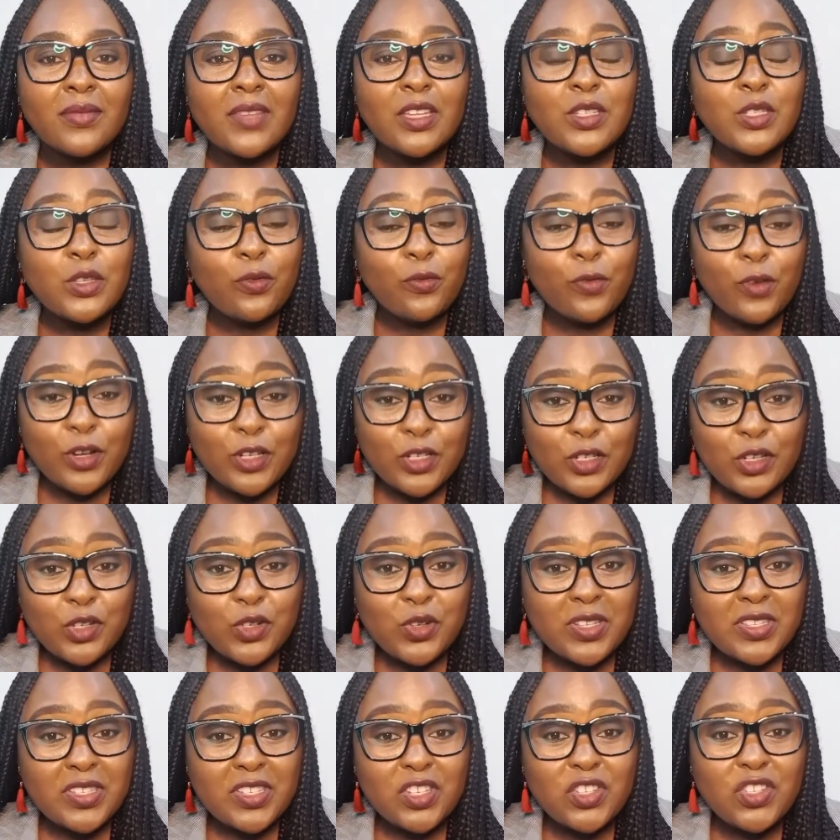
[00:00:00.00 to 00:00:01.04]
So first you
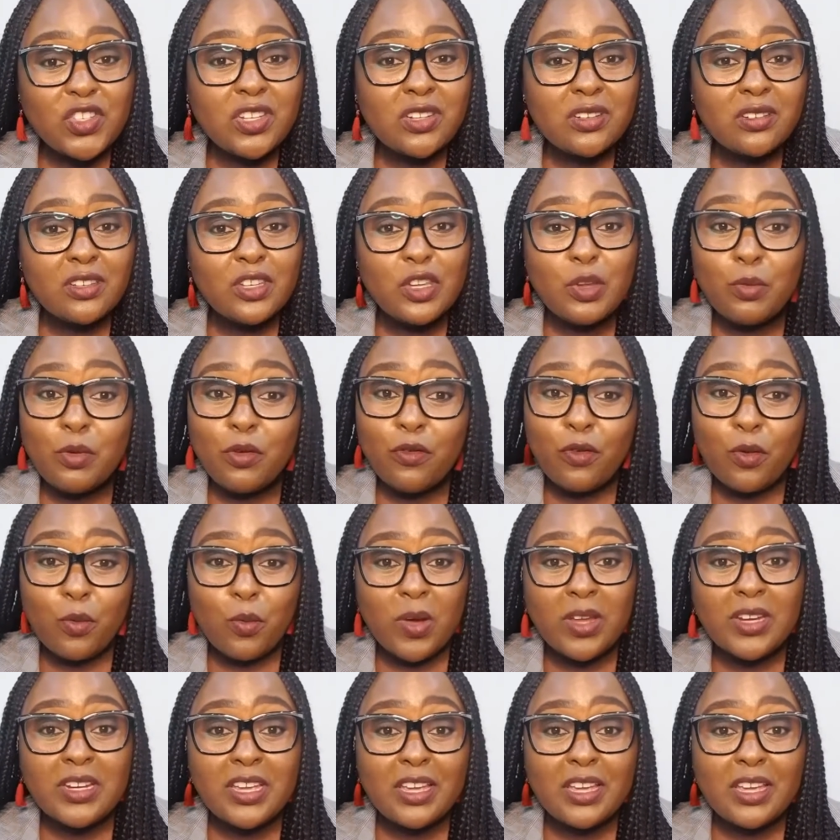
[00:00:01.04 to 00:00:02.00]
transition, you move from one